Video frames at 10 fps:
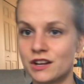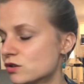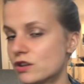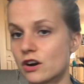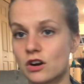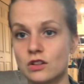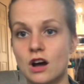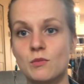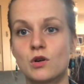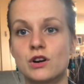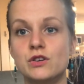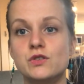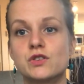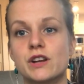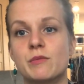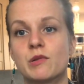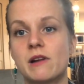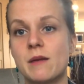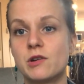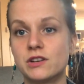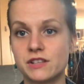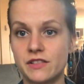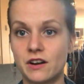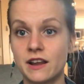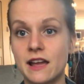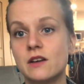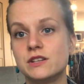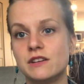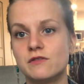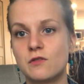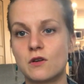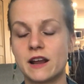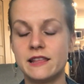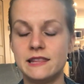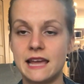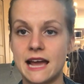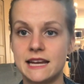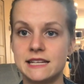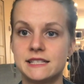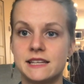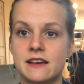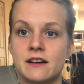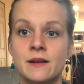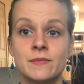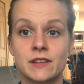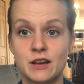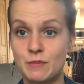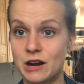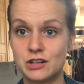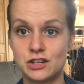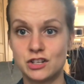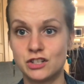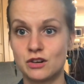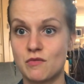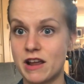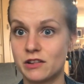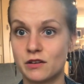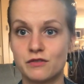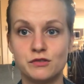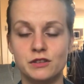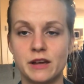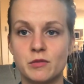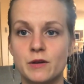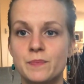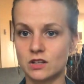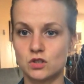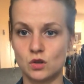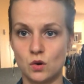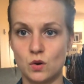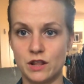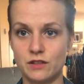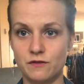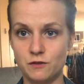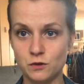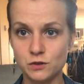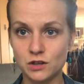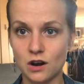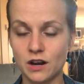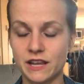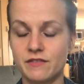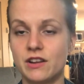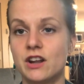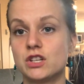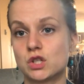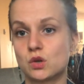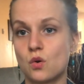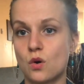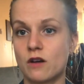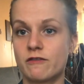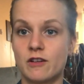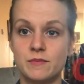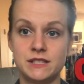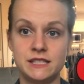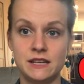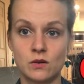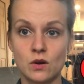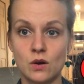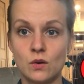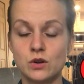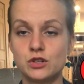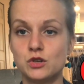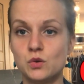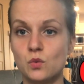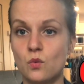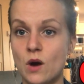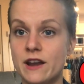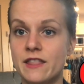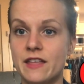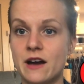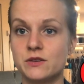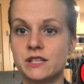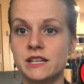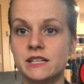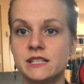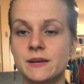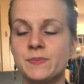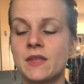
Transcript: So there are a lot more nutrient parameters that they're accounting for in the ANDI scale compared to just your regular food label. So foods are given a score from 0 to 1,000.